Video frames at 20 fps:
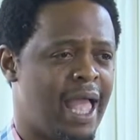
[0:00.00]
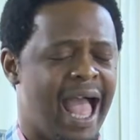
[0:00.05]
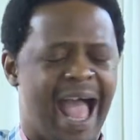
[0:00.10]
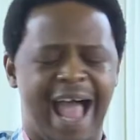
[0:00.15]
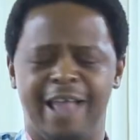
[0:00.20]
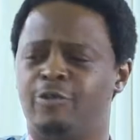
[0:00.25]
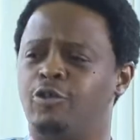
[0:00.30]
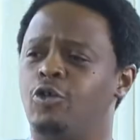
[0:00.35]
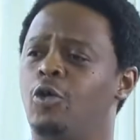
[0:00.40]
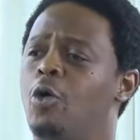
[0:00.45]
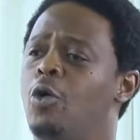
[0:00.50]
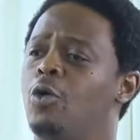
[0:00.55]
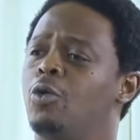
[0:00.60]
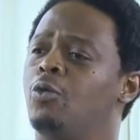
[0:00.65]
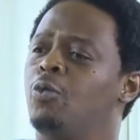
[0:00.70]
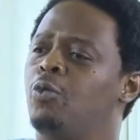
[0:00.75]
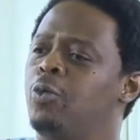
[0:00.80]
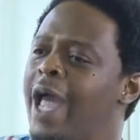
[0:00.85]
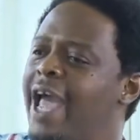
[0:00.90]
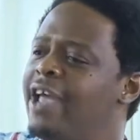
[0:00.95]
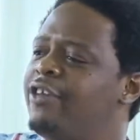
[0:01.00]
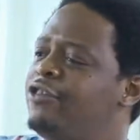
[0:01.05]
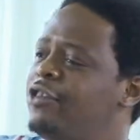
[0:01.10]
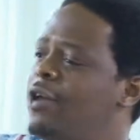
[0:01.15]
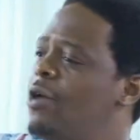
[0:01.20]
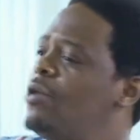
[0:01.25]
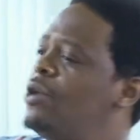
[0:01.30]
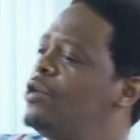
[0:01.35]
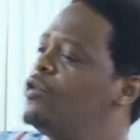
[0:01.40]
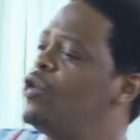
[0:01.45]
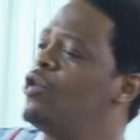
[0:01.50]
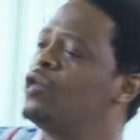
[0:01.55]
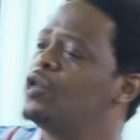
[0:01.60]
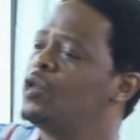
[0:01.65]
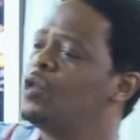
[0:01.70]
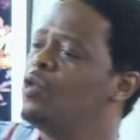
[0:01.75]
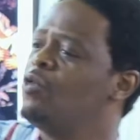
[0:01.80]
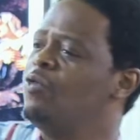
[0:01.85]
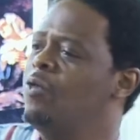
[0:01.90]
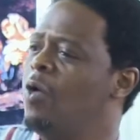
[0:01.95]
And so where Sheol is
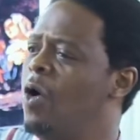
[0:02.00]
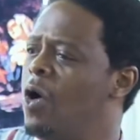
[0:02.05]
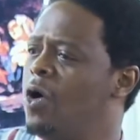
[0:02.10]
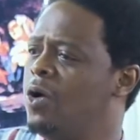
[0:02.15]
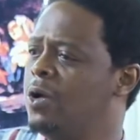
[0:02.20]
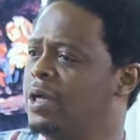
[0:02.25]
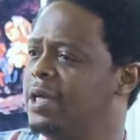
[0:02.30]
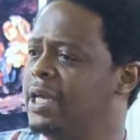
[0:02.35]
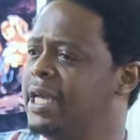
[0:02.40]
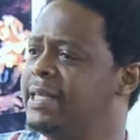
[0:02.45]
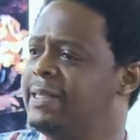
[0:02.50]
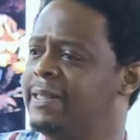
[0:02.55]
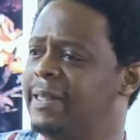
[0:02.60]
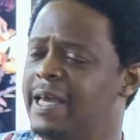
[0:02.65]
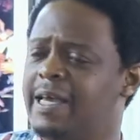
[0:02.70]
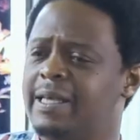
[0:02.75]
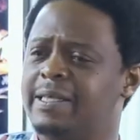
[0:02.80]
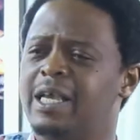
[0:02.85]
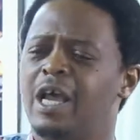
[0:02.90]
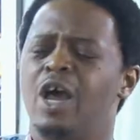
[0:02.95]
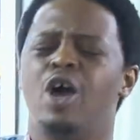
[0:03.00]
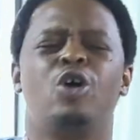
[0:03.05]
also wrong is this: